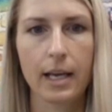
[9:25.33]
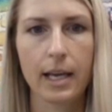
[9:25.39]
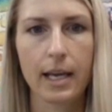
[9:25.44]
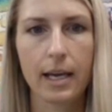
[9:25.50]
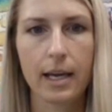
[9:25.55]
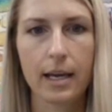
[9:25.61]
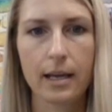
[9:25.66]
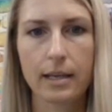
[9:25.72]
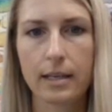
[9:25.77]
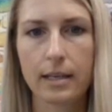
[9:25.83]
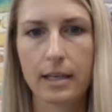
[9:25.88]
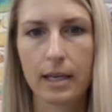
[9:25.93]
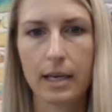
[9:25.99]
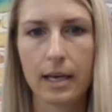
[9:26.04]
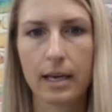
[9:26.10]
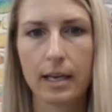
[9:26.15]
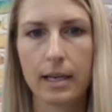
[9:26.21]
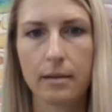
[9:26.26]
And
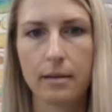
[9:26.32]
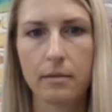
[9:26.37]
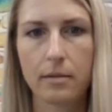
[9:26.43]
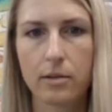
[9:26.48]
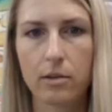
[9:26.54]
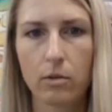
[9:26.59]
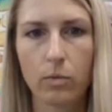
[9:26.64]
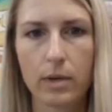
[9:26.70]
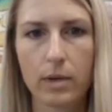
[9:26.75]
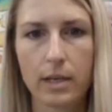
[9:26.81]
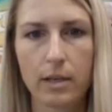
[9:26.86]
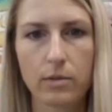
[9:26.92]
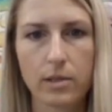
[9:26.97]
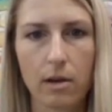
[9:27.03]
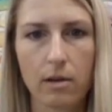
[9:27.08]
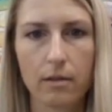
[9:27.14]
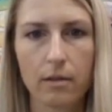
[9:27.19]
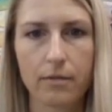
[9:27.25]
I don't want to
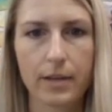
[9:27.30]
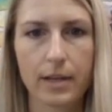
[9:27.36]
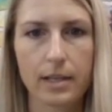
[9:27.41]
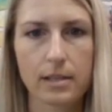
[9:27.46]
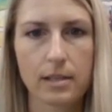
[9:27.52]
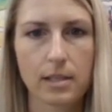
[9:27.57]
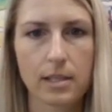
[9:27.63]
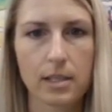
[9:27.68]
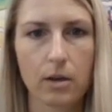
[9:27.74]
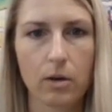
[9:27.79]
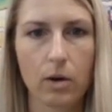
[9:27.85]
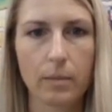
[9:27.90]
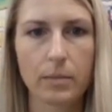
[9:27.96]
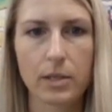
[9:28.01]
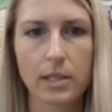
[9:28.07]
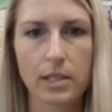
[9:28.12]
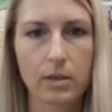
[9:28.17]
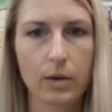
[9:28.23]
use all of this. So
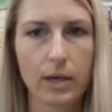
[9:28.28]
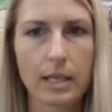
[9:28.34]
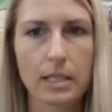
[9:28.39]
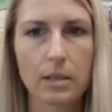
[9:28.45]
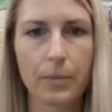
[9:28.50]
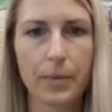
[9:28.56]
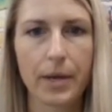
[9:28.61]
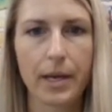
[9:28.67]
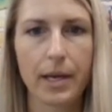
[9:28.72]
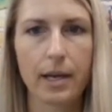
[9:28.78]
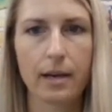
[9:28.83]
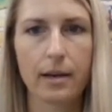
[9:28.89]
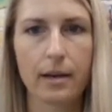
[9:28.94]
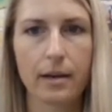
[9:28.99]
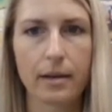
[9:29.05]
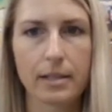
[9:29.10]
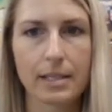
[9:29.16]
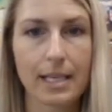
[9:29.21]
I'm just going to be
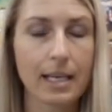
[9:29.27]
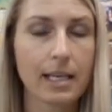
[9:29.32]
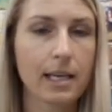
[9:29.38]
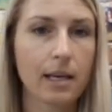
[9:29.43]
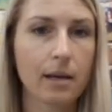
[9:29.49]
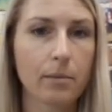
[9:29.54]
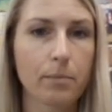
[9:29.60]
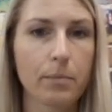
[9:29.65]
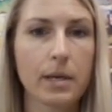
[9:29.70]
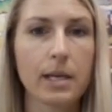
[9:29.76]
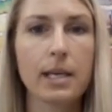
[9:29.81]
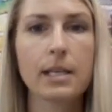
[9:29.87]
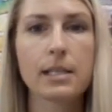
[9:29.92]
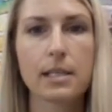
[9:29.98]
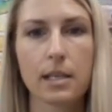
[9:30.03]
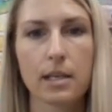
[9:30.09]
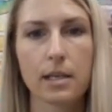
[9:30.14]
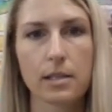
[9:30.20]
uh, taking
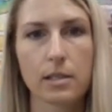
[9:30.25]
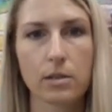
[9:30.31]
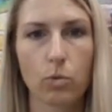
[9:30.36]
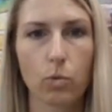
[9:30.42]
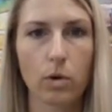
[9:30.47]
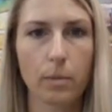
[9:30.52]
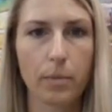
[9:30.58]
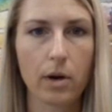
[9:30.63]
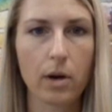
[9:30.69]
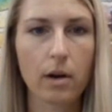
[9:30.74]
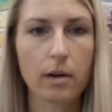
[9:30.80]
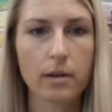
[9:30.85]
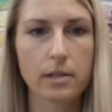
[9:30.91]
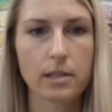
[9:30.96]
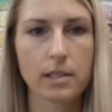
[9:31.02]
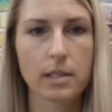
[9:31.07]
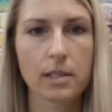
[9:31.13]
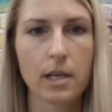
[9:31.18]
pieces or
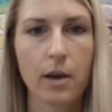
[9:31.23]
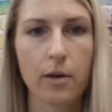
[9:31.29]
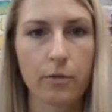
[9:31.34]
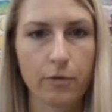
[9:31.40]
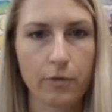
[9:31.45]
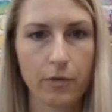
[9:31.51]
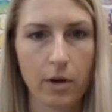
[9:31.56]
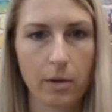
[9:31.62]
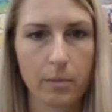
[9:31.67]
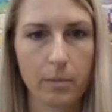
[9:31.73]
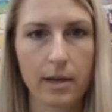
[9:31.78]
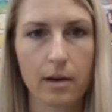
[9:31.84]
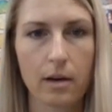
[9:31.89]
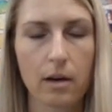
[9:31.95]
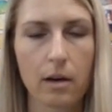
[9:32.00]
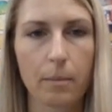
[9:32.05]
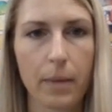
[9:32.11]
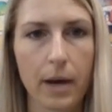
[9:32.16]
parts from
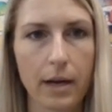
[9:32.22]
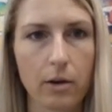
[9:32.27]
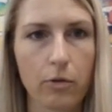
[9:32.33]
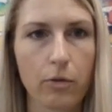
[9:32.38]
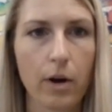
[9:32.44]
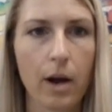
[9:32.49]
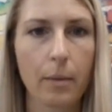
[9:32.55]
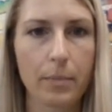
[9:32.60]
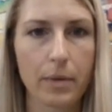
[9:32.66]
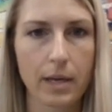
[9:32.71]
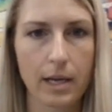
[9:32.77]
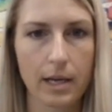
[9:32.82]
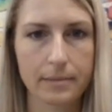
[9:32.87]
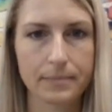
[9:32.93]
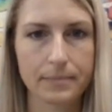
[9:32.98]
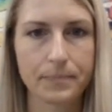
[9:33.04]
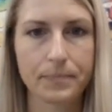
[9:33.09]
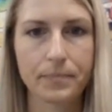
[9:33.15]
here by cropping
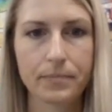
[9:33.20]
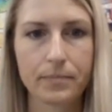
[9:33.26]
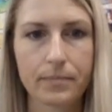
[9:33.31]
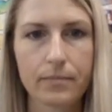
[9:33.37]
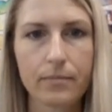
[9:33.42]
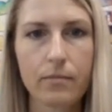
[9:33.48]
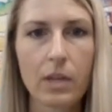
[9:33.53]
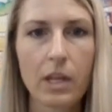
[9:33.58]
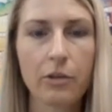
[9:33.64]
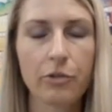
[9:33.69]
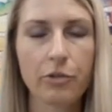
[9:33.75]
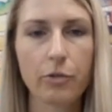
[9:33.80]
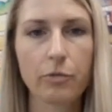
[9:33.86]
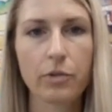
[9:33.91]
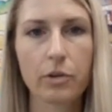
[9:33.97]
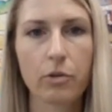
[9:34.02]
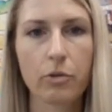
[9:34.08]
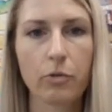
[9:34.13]
it.
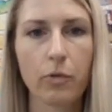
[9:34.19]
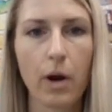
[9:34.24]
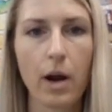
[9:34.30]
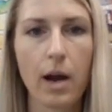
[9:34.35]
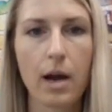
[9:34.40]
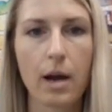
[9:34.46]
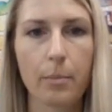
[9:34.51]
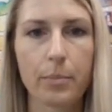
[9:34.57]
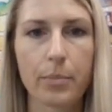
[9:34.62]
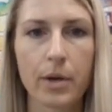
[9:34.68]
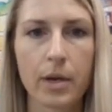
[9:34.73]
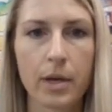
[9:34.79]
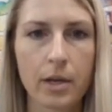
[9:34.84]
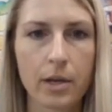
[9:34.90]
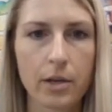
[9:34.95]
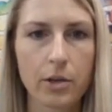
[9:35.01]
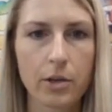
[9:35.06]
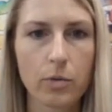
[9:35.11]
So to crop,
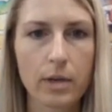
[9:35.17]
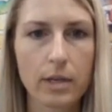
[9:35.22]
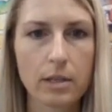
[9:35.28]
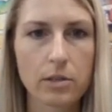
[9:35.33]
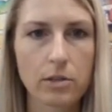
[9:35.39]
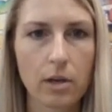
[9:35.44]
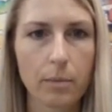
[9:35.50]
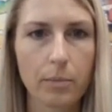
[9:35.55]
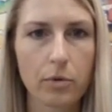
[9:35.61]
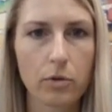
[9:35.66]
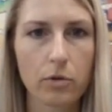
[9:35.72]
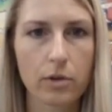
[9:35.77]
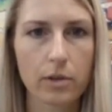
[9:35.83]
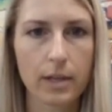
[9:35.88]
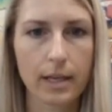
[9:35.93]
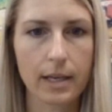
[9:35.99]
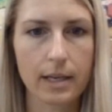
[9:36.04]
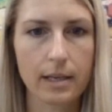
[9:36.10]
you can double
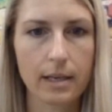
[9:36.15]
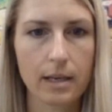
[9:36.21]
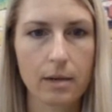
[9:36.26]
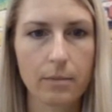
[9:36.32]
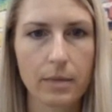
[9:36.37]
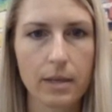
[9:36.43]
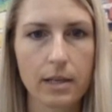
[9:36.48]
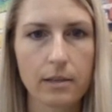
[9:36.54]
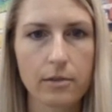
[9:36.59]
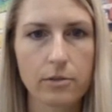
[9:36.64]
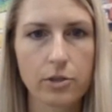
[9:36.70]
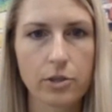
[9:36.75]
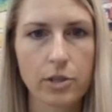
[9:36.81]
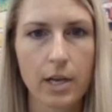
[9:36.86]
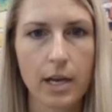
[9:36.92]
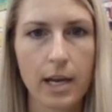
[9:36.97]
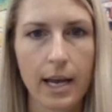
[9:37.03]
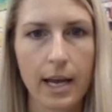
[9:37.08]
click an
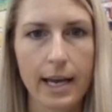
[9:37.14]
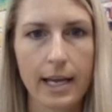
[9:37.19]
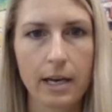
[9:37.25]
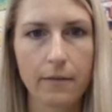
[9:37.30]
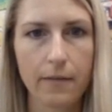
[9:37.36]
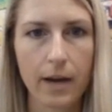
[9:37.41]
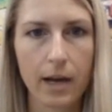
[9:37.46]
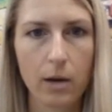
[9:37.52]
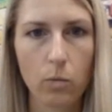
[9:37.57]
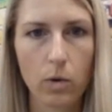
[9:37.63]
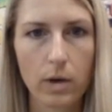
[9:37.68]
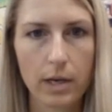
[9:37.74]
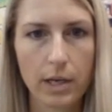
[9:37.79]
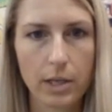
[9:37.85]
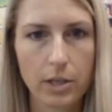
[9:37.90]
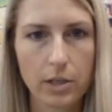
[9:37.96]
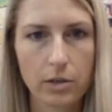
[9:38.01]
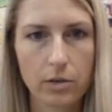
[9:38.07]
image. And if I
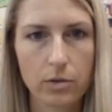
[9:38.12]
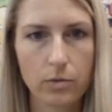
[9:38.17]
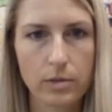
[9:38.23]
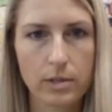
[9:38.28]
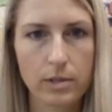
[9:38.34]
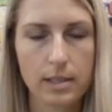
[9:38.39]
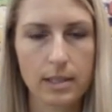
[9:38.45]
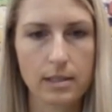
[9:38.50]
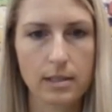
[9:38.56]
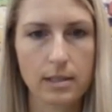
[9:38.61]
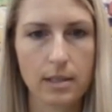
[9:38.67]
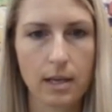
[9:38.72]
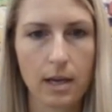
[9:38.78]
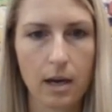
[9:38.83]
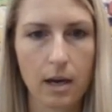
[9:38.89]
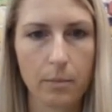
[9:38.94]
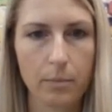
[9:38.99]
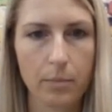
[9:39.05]
want to use this
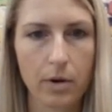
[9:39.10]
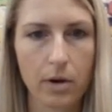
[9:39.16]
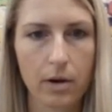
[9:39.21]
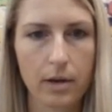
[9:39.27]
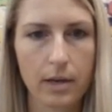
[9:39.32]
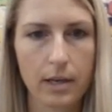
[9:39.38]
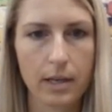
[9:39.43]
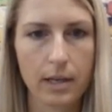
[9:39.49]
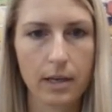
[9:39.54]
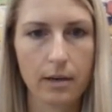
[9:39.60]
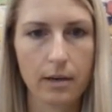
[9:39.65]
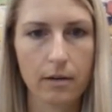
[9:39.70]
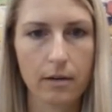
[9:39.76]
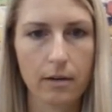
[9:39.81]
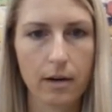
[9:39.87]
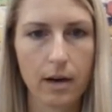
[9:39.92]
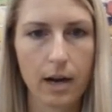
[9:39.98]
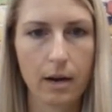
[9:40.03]
top part
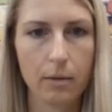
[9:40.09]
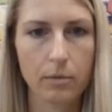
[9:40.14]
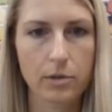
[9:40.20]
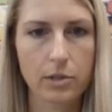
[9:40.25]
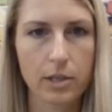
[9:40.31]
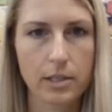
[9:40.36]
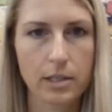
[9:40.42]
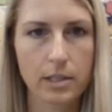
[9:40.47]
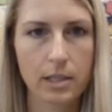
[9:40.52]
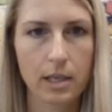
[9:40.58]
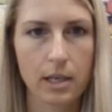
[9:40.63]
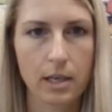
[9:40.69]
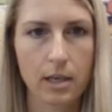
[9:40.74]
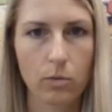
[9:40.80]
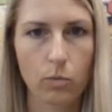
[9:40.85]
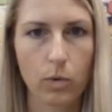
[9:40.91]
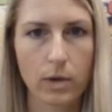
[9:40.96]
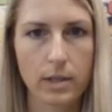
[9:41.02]
here, I would just,
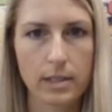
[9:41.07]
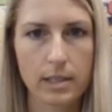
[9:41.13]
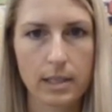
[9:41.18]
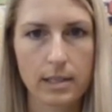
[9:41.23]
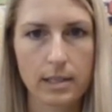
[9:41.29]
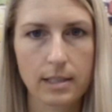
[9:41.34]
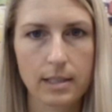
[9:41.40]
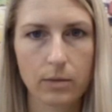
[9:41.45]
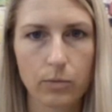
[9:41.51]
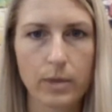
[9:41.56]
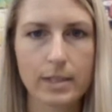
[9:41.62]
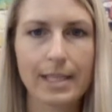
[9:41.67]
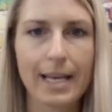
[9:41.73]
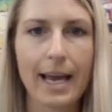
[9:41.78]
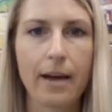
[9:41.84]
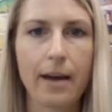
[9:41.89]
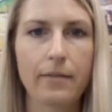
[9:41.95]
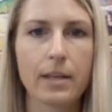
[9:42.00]
once it's,
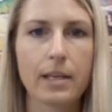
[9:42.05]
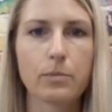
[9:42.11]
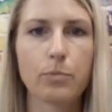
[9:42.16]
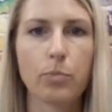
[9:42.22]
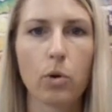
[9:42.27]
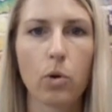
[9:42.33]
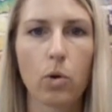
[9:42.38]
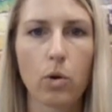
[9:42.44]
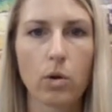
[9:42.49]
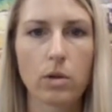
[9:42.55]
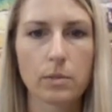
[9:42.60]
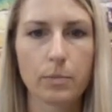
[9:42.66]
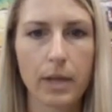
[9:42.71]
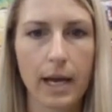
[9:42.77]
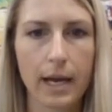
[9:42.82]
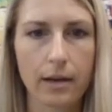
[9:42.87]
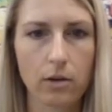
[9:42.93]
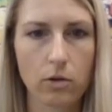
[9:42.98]
once I have these bold
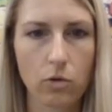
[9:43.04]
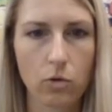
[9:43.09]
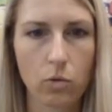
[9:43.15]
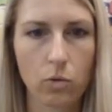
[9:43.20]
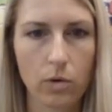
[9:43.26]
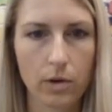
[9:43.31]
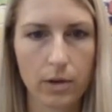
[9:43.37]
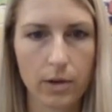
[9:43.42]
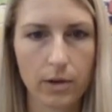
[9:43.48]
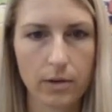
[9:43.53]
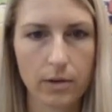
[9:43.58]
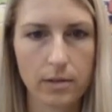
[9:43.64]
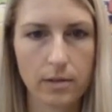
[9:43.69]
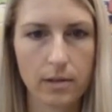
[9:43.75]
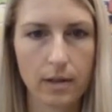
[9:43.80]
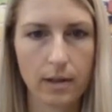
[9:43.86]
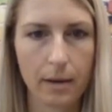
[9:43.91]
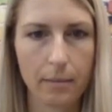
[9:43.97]
black
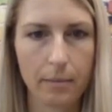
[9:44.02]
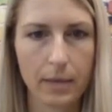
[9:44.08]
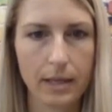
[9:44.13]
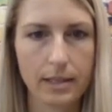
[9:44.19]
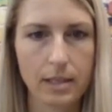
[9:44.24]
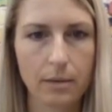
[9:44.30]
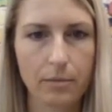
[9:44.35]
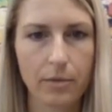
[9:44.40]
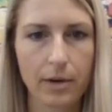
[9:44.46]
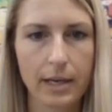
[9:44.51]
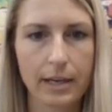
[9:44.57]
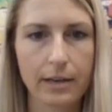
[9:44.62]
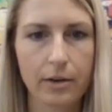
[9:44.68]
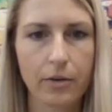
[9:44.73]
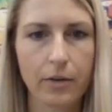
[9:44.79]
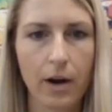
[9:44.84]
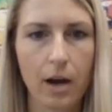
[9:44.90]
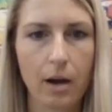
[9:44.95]
corners, that means I'm ready to
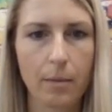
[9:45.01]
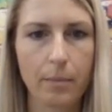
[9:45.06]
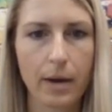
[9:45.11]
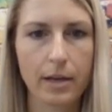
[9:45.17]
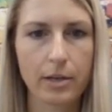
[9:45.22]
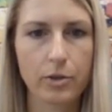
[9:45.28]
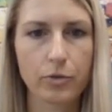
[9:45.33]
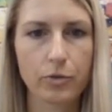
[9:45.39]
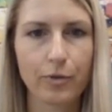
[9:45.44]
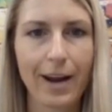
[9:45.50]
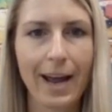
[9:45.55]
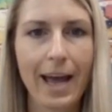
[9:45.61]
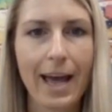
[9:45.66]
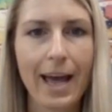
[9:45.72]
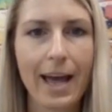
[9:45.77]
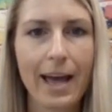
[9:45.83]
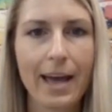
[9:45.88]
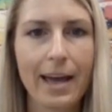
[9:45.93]
crop. I
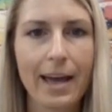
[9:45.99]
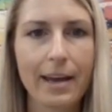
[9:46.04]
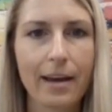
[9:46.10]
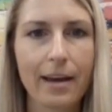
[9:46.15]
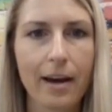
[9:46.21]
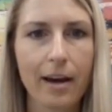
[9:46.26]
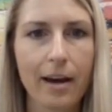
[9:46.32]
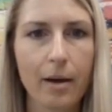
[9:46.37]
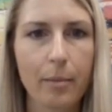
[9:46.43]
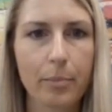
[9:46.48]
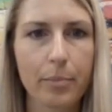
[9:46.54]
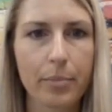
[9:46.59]
drag up